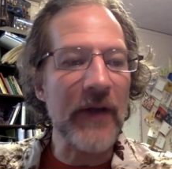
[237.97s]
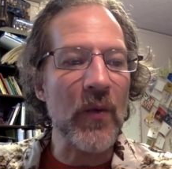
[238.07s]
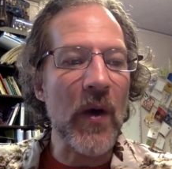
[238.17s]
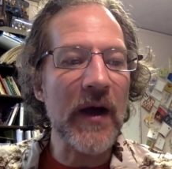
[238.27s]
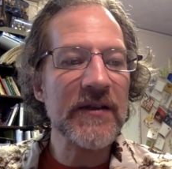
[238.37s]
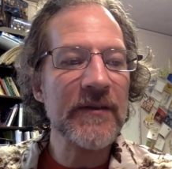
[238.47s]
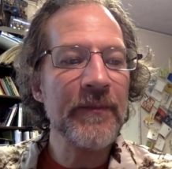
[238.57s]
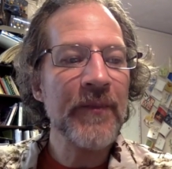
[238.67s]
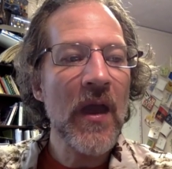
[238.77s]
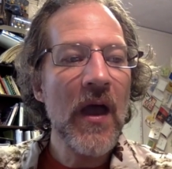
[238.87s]
otherwise.
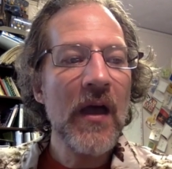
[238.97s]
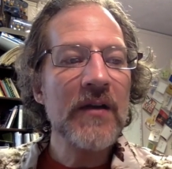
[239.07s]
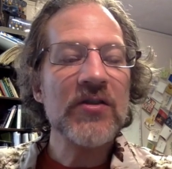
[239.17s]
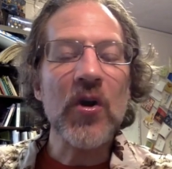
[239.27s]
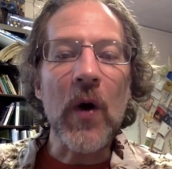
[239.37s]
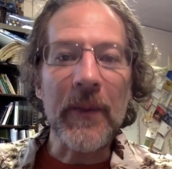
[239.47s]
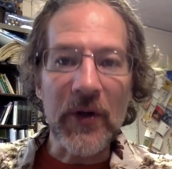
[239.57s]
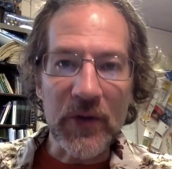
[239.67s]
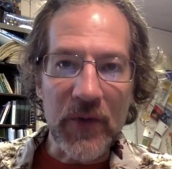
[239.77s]
So I'm going to